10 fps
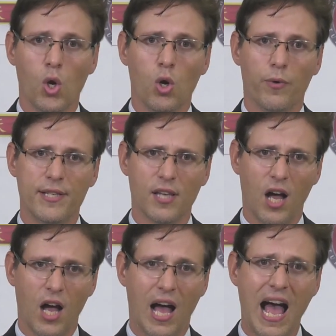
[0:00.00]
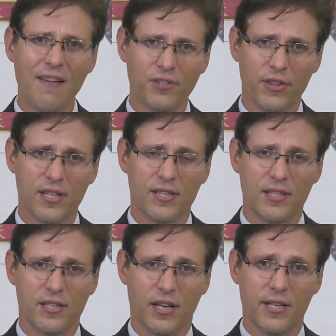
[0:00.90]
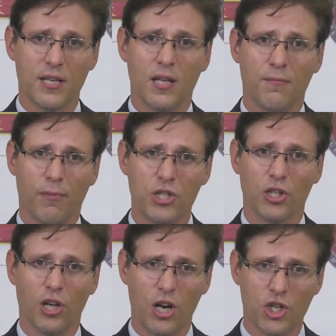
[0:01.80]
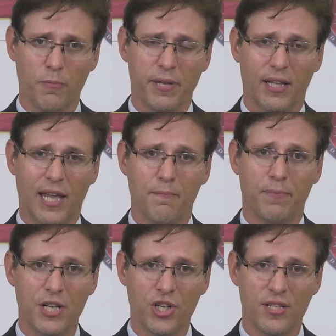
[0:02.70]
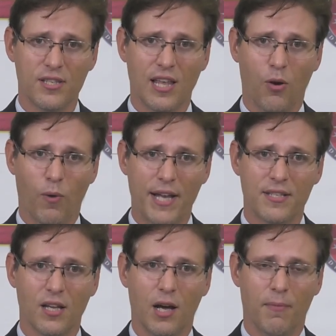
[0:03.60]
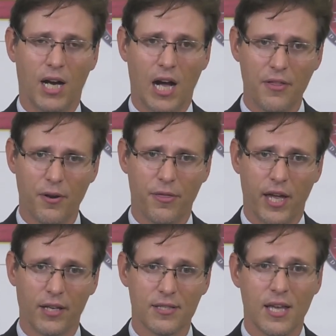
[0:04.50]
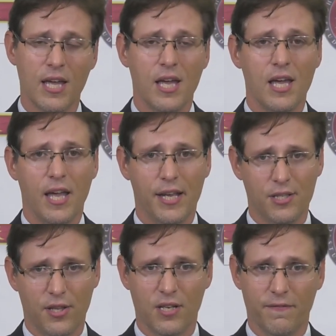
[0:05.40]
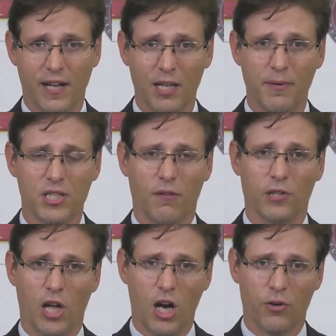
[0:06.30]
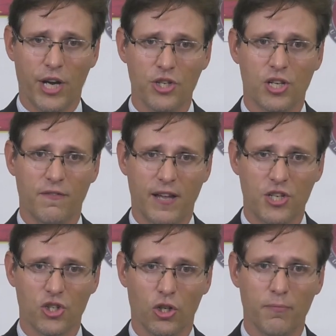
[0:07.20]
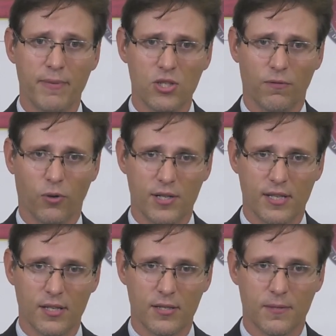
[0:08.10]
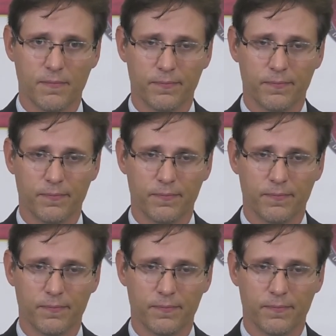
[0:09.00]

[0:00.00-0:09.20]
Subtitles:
We saw after this incident much larger PLA budgets that went, among other things, into the development of long-range conventional missile forces.